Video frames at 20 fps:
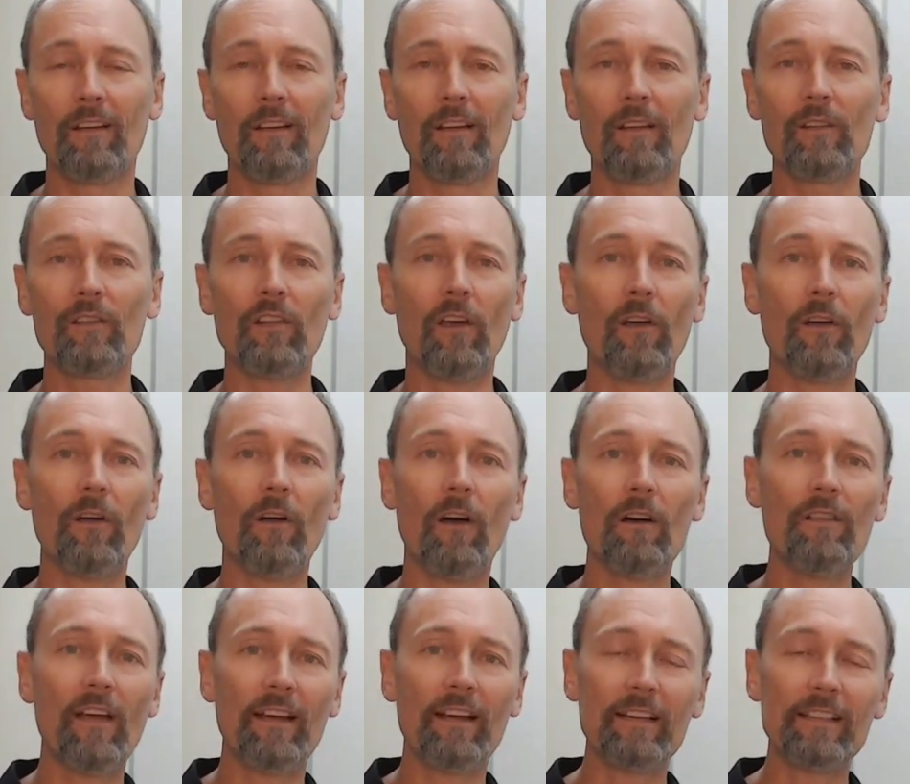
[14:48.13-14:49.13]
So
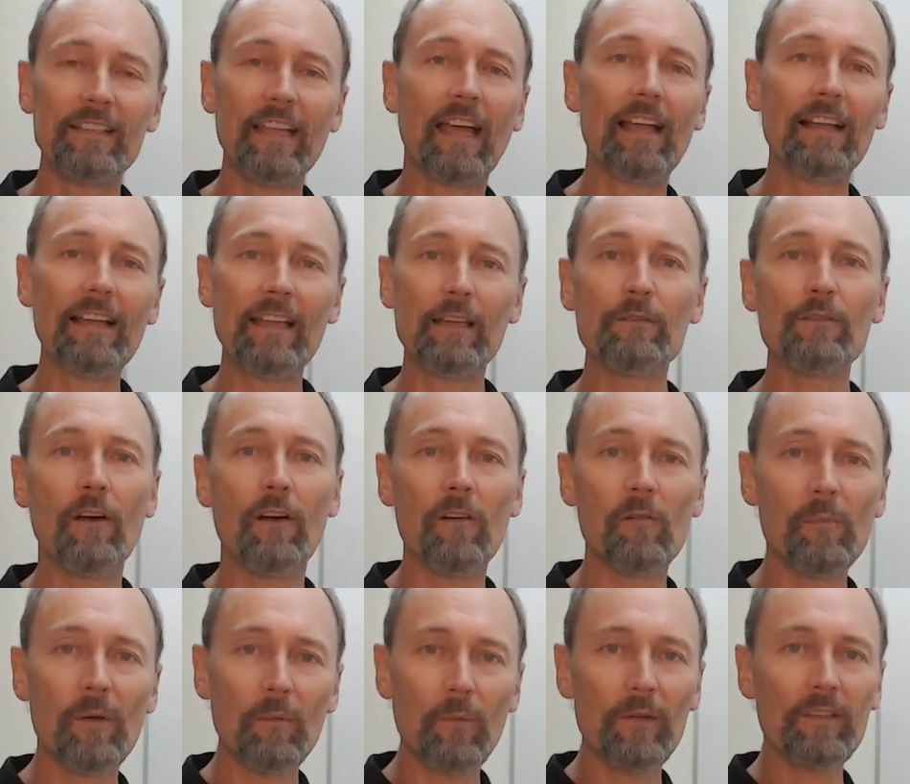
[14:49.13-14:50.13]
I've had a daily
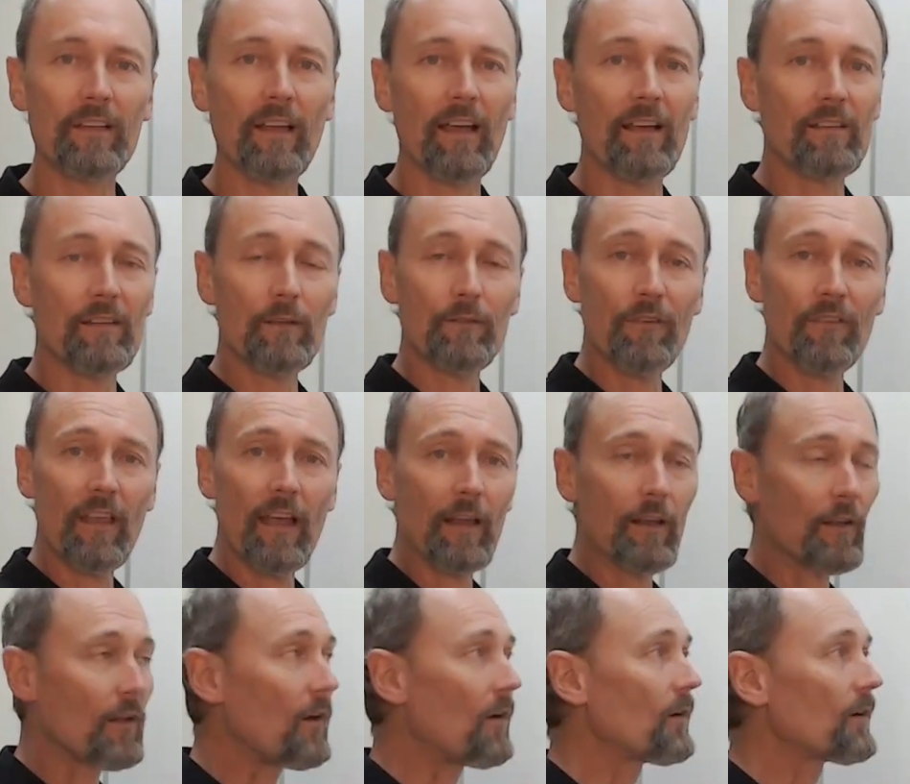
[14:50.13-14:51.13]
involvement with Daisy for that
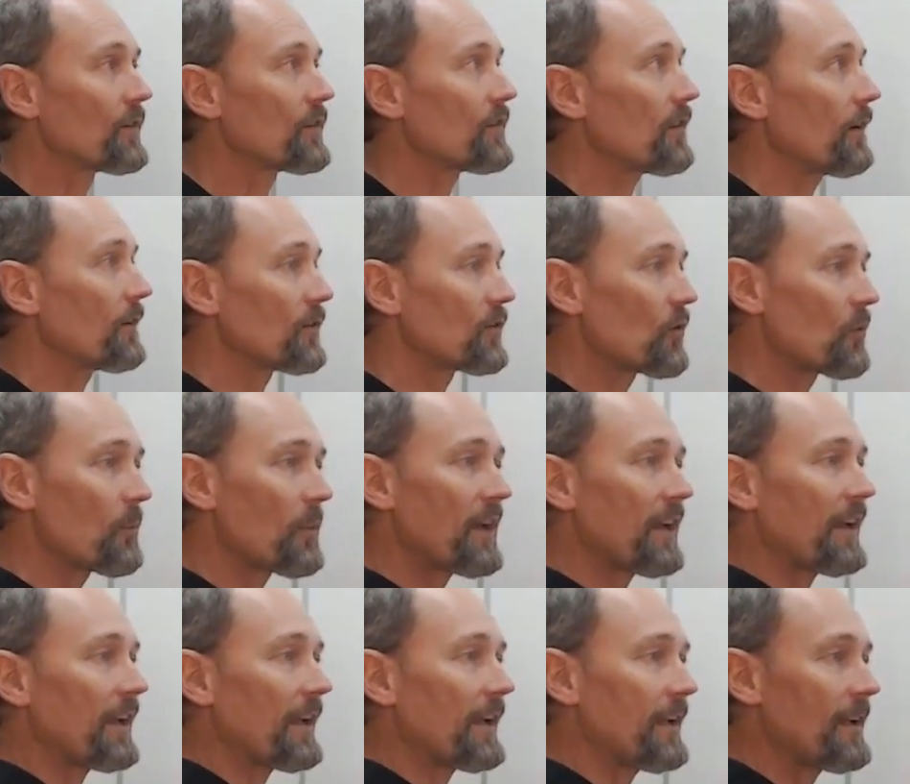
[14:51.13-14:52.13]
long. So to
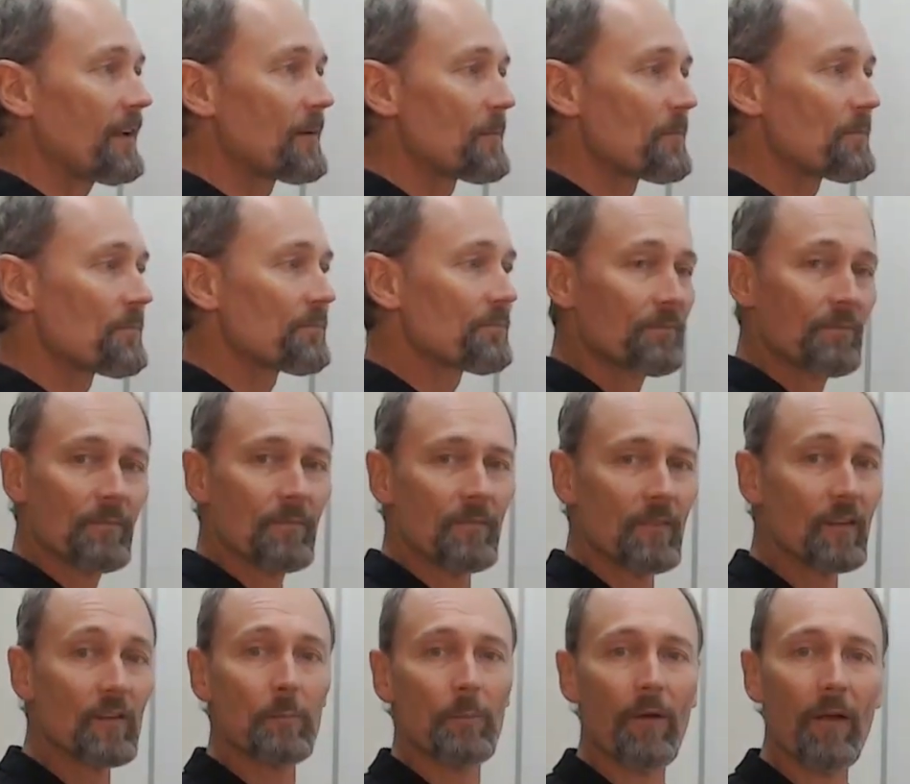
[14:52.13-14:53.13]
me,
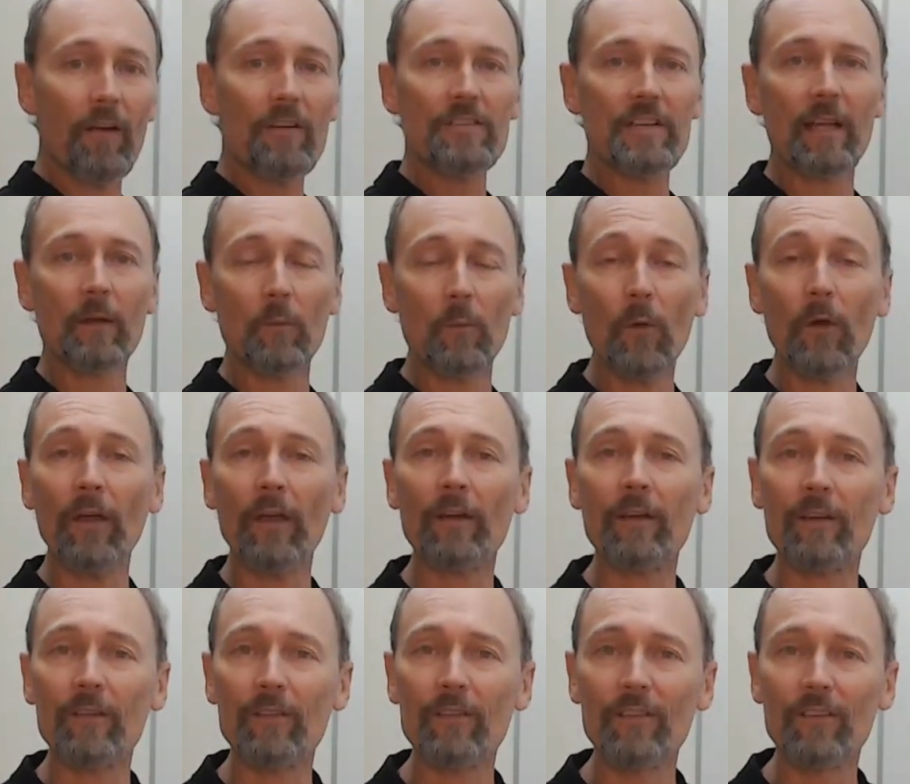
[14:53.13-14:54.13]
this project
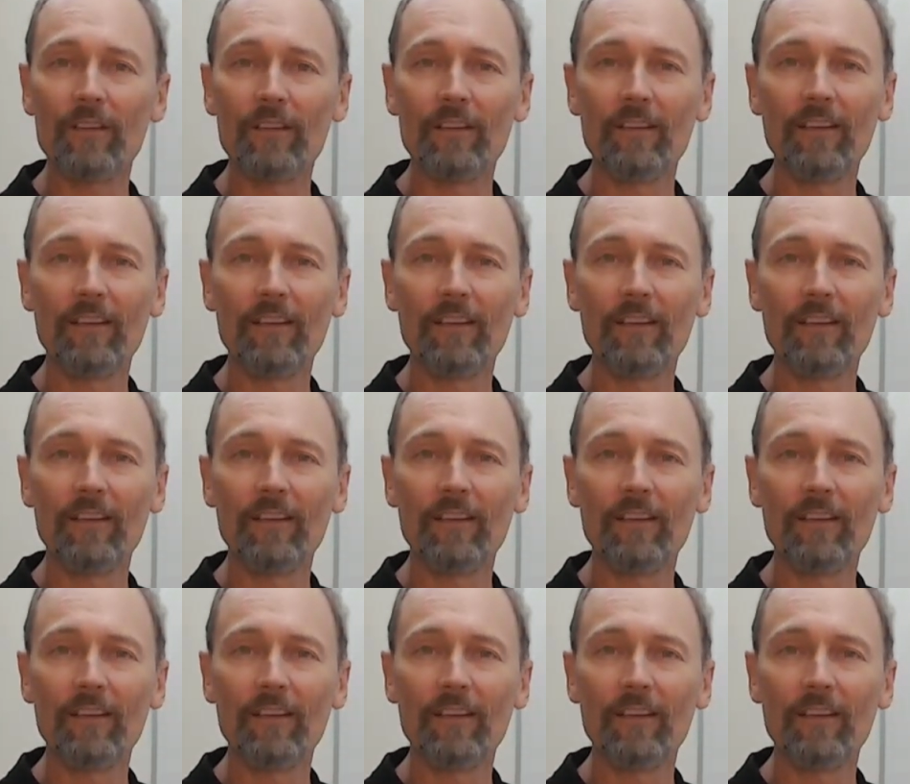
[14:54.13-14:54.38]
works.